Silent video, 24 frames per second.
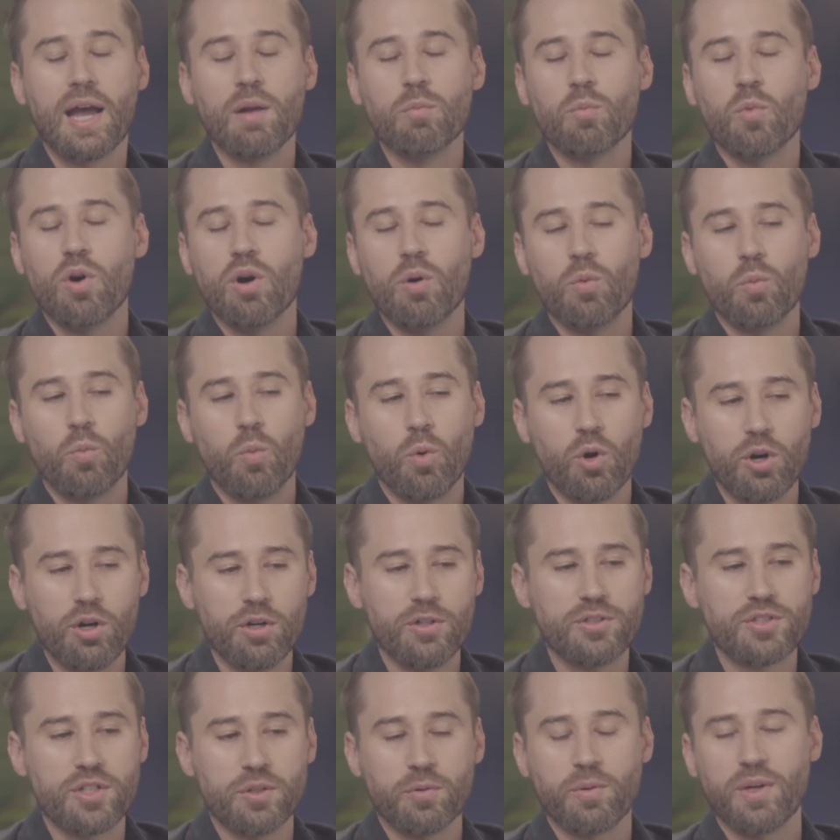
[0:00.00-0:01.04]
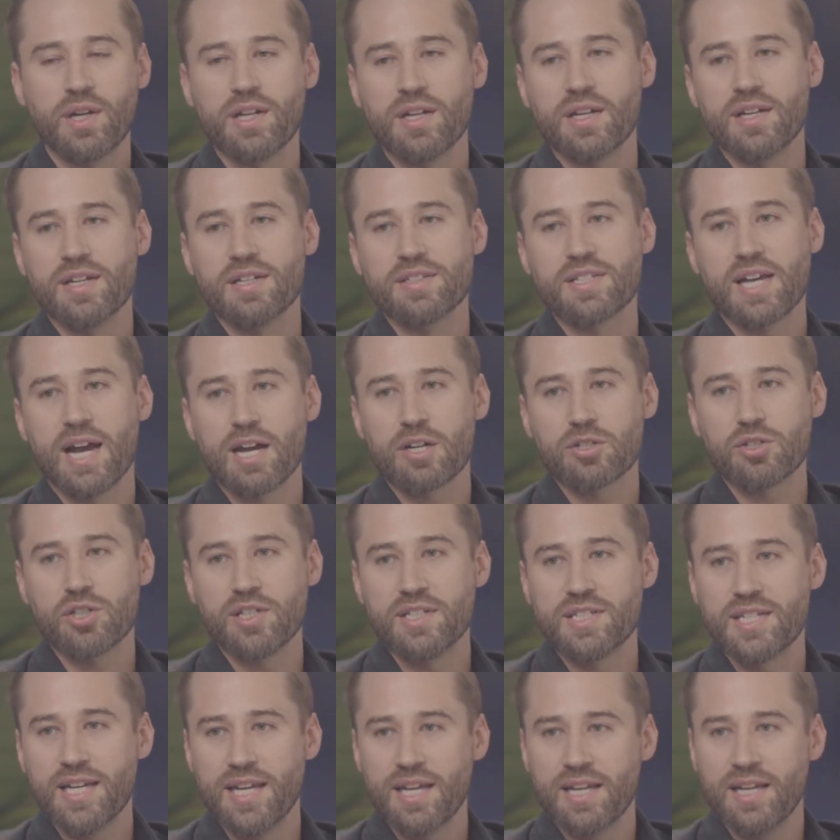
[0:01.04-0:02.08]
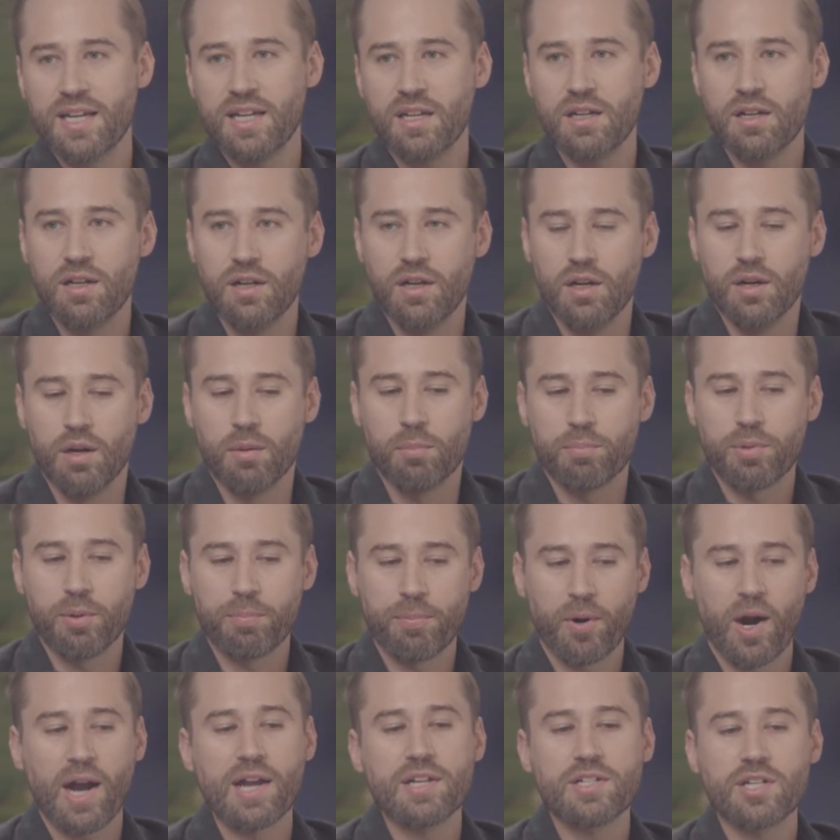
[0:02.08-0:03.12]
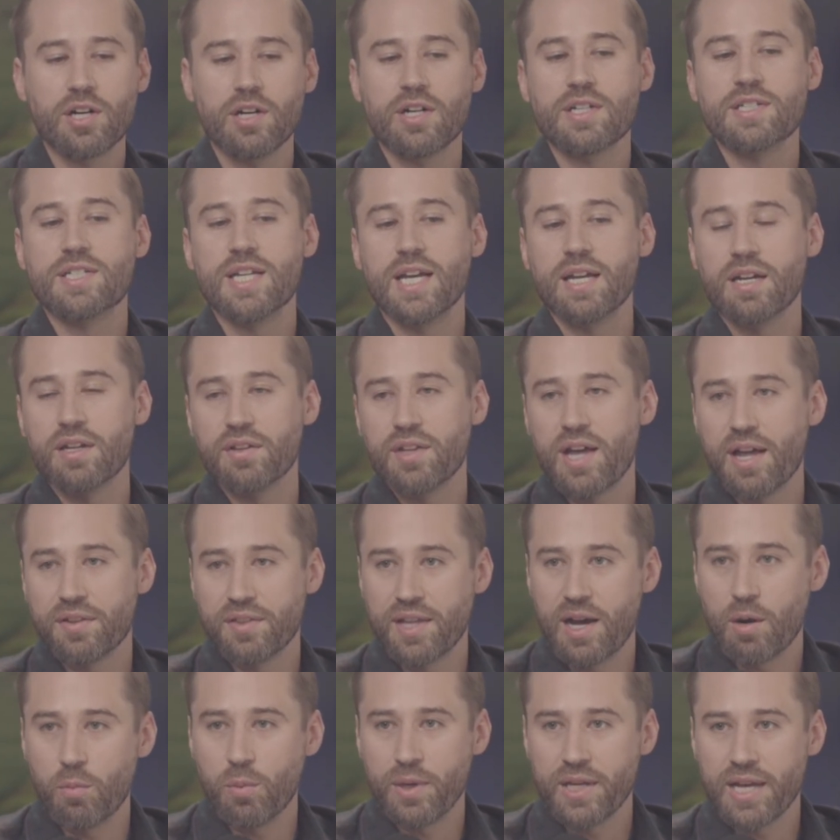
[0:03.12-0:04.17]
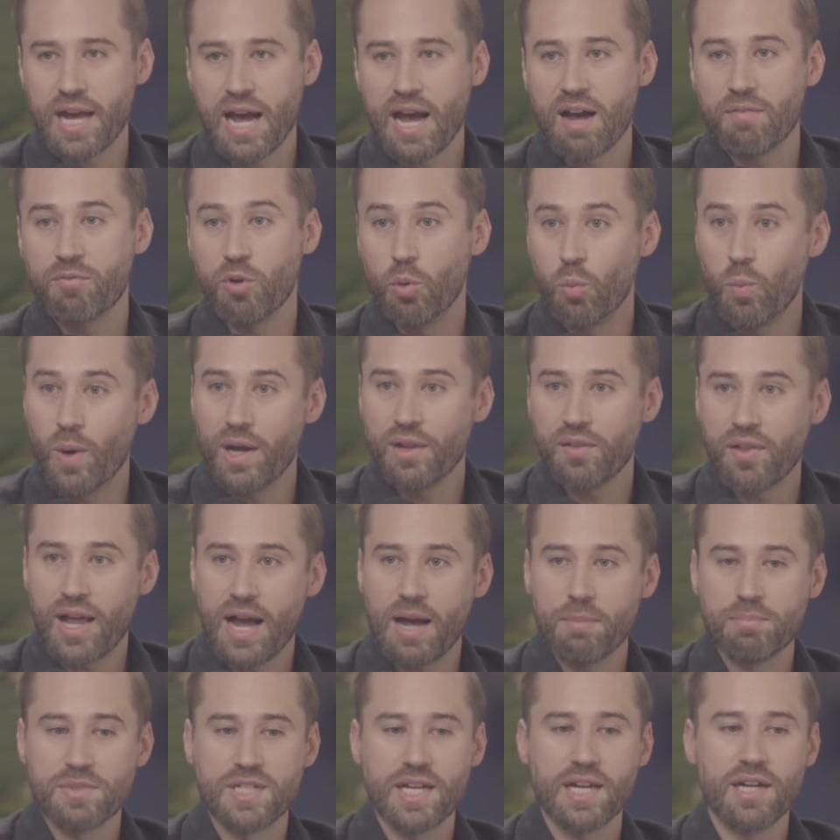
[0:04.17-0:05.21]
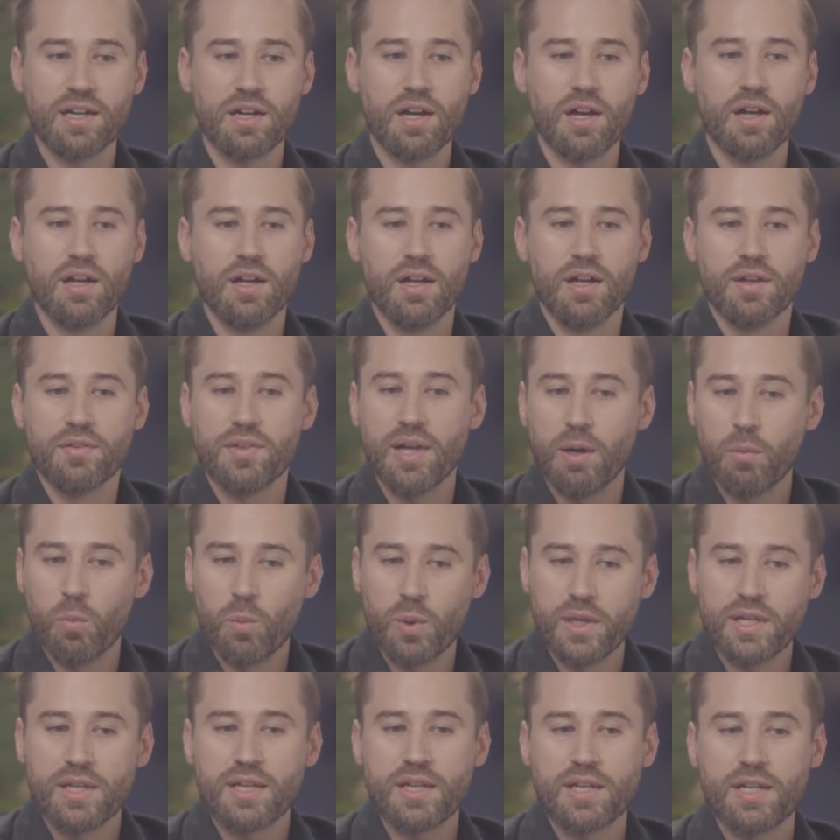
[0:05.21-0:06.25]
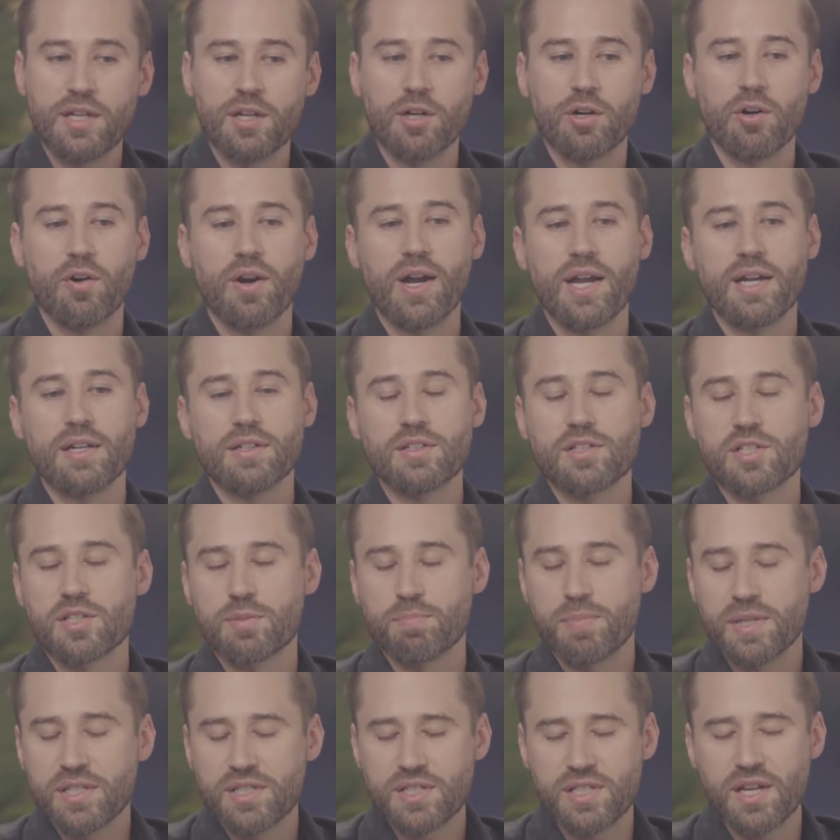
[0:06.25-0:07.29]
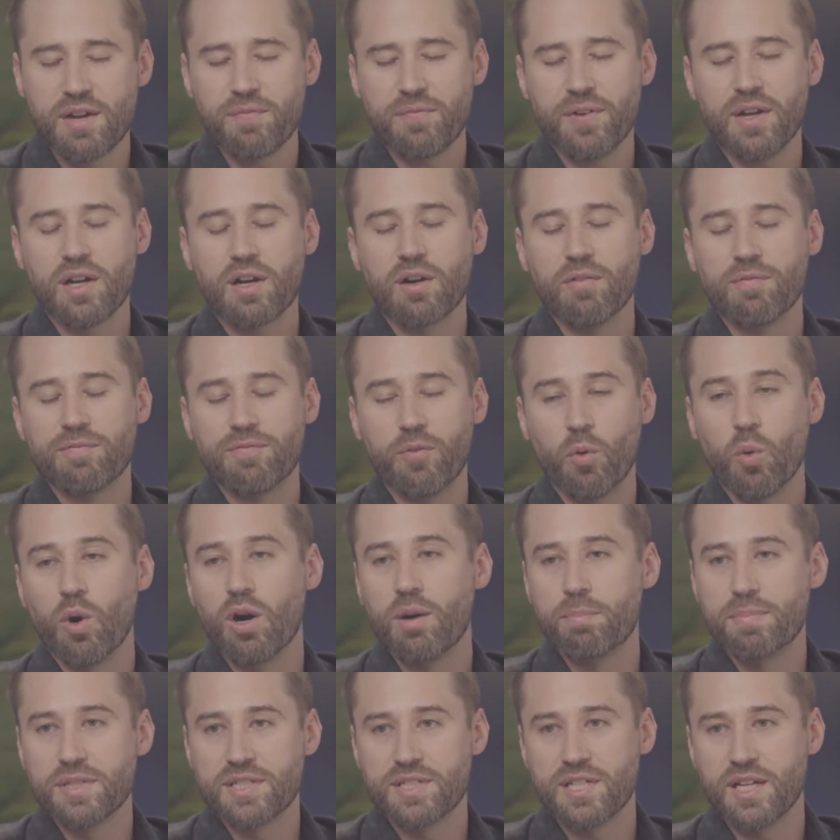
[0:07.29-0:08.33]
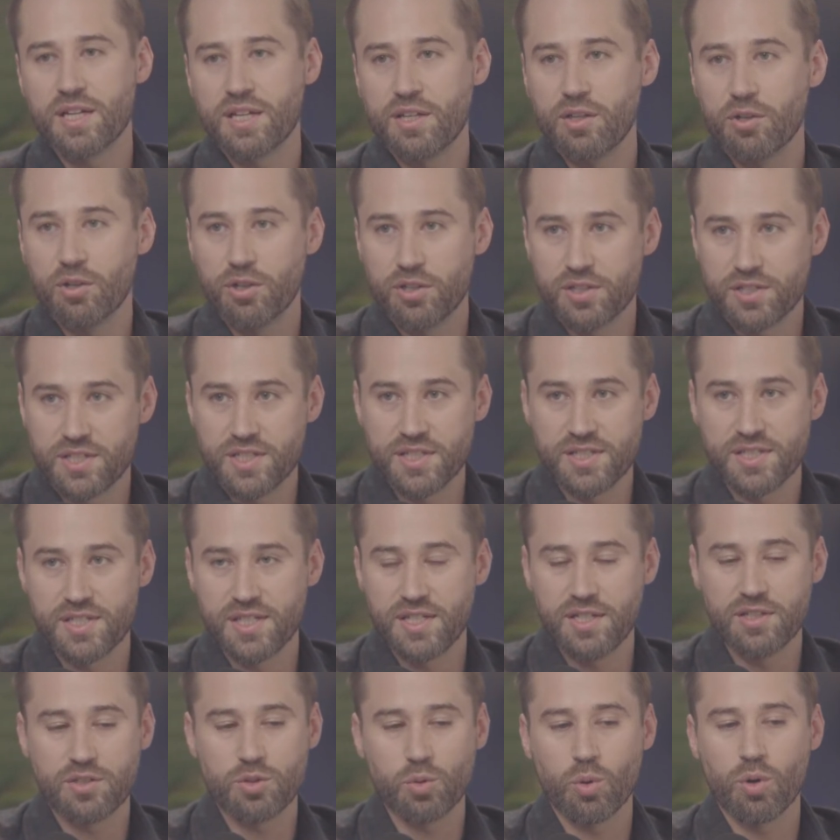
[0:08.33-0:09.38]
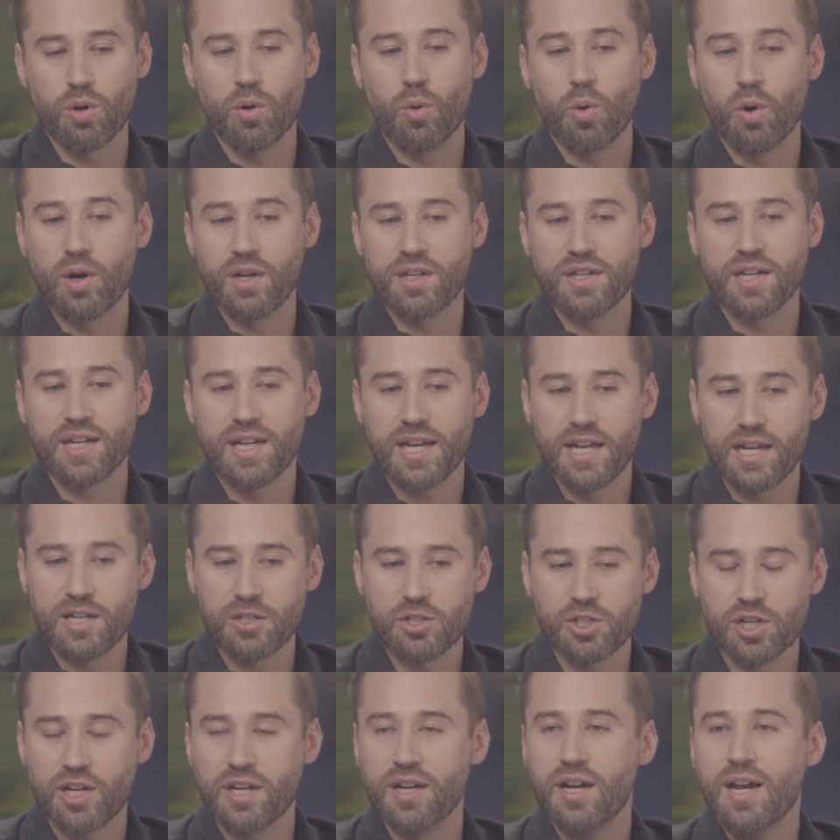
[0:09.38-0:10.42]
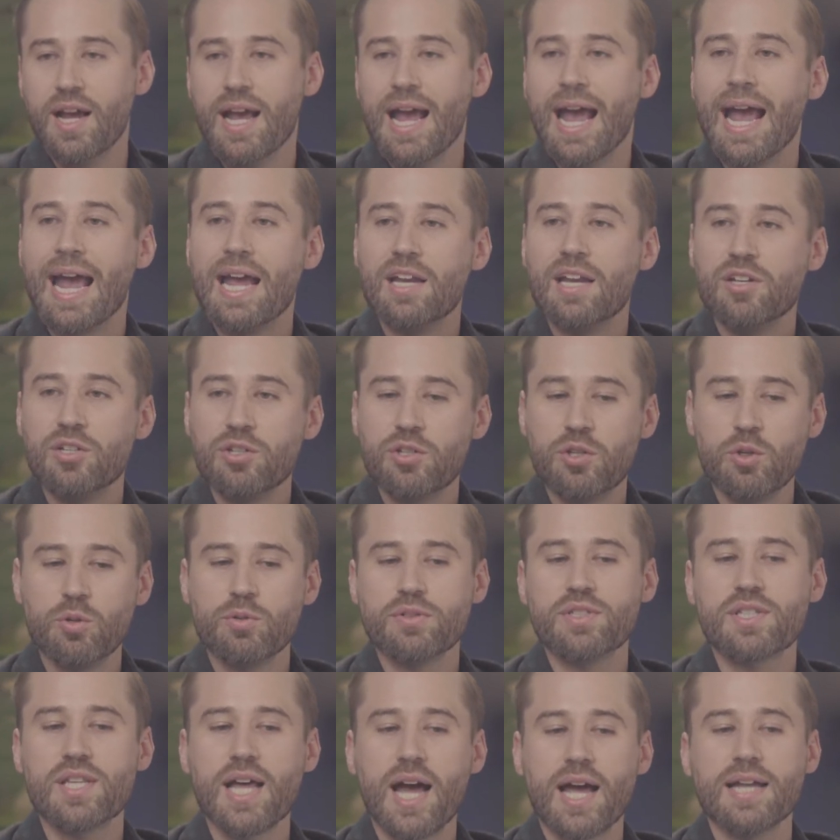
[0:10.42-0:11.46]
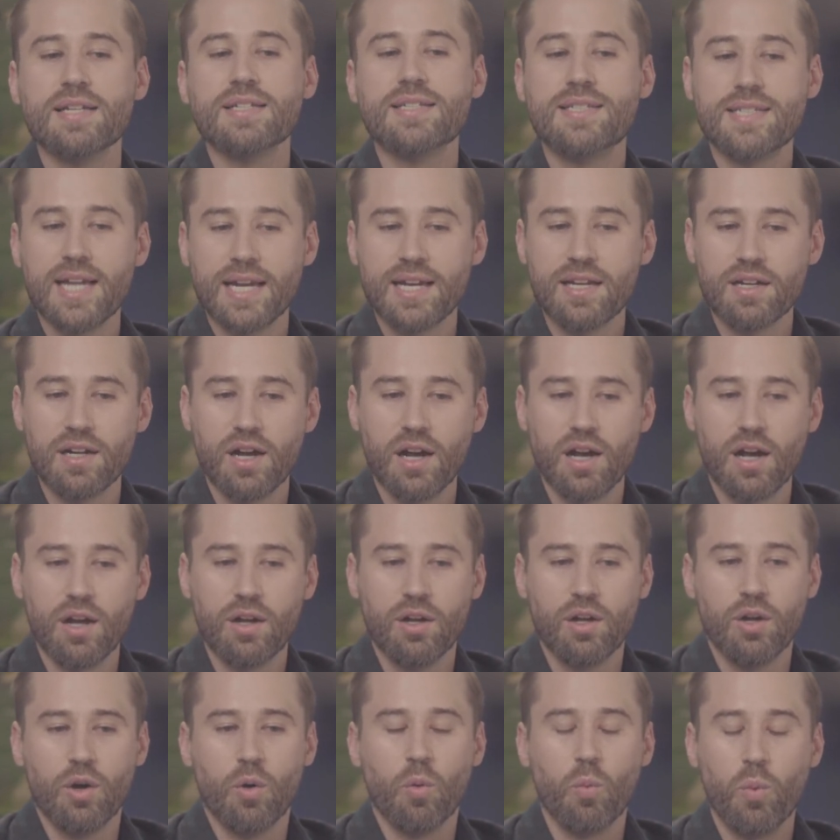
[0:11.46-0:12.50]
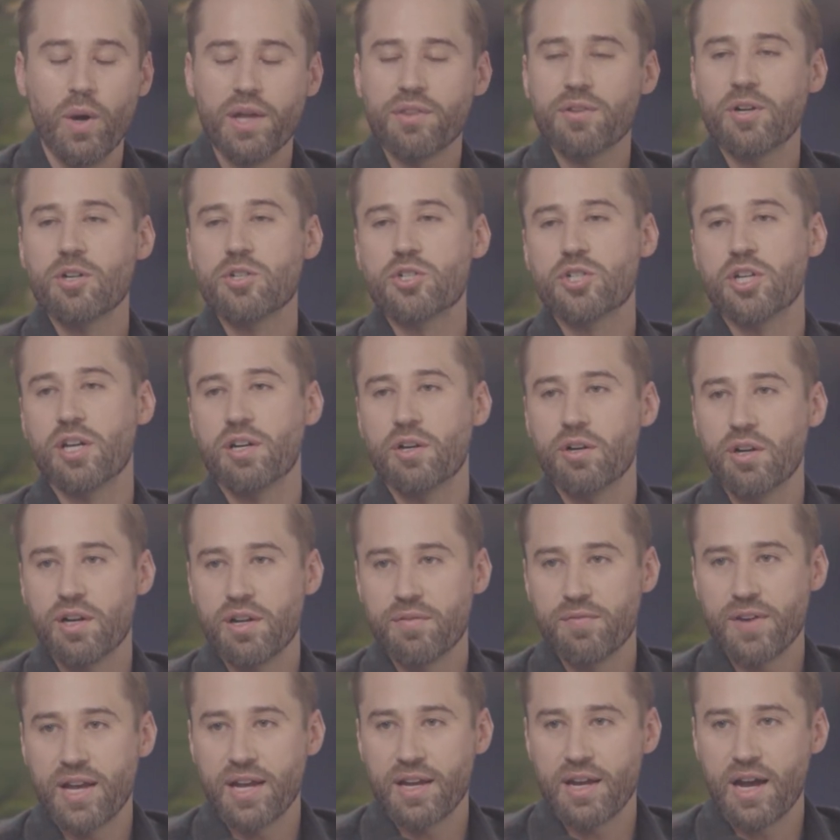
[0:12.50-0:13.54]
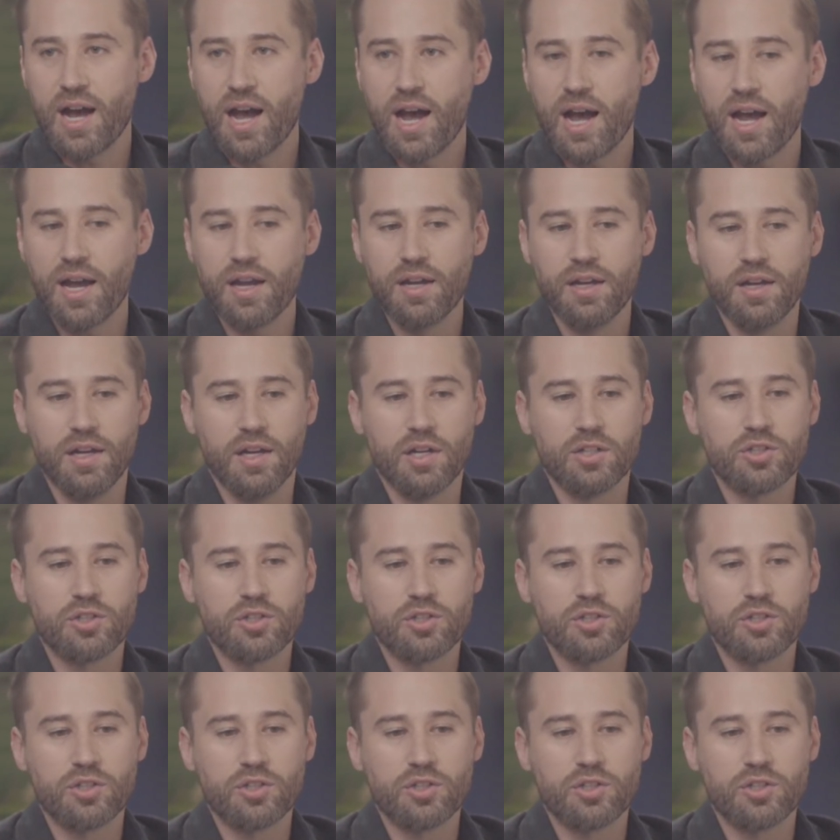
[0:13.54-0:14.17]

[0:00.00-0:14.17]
And what we're doing is actually taking proprietary data that we have, or wet lab data that we curate specific for a particular disease or indication, and use that data with our generative AI